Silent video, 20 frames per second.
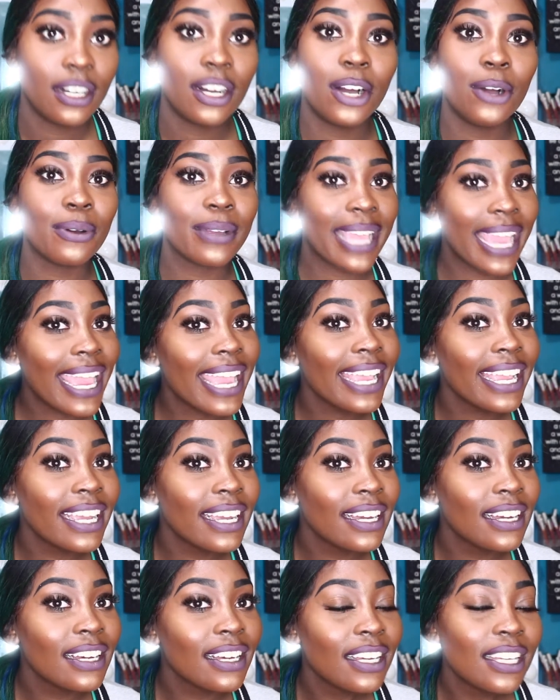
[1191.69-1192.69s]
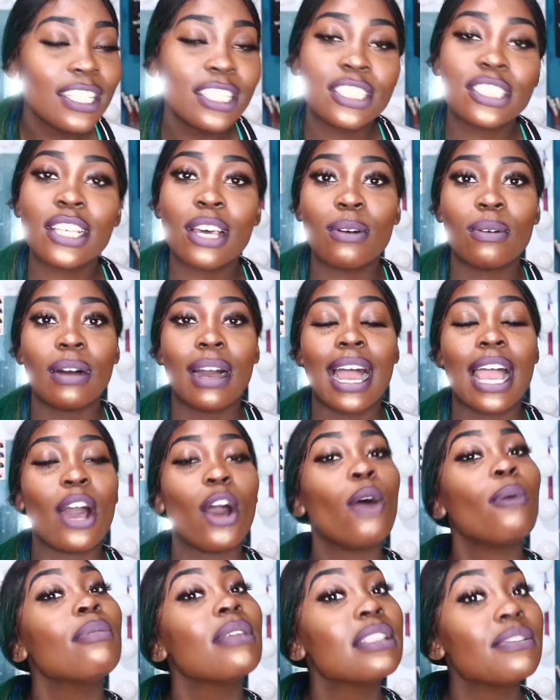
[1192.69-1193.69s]
okay? So I
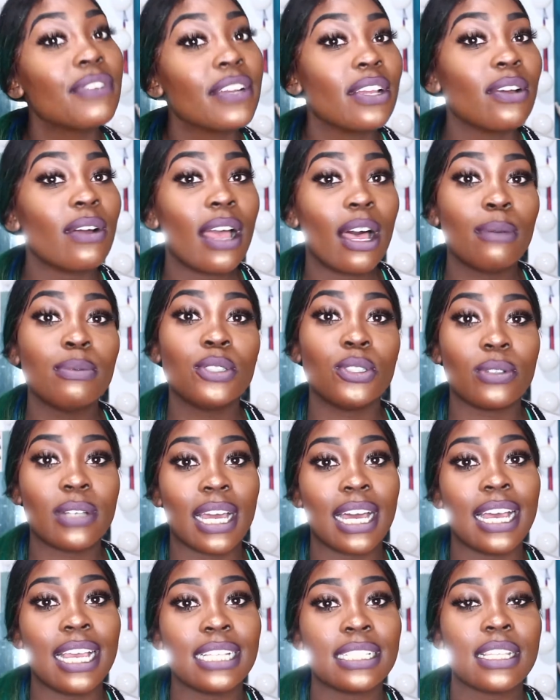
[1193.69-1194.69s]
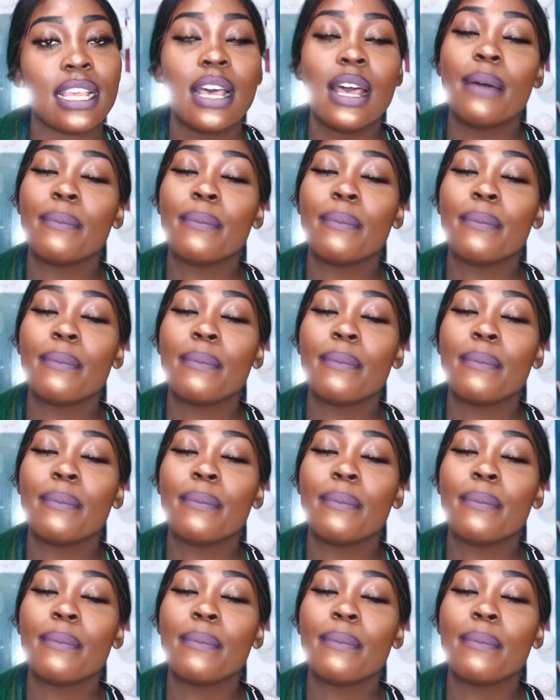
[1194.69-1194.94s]
hope this video helped you guys.